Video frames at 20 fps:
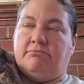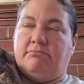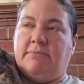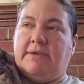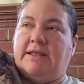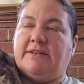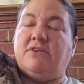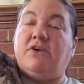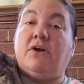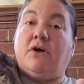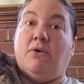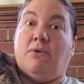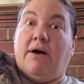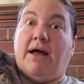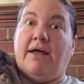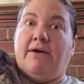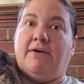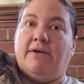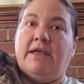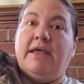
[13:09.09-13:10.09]
It took a
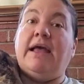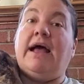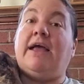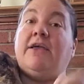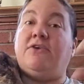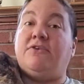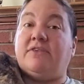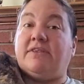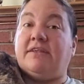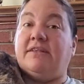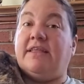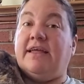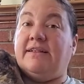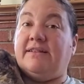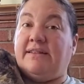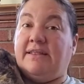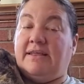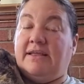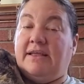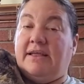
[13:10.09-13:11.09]
while. I used to
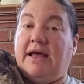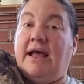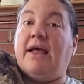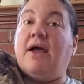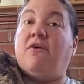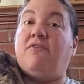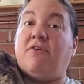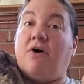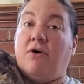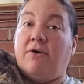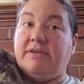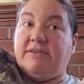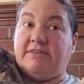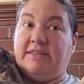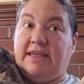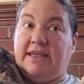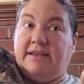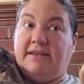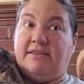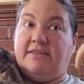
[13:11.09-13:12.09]
like I've always
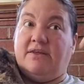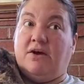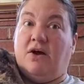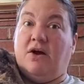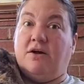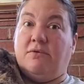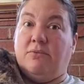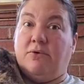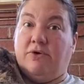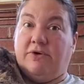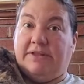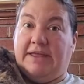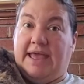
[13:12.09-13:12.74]
liked the hard-boiled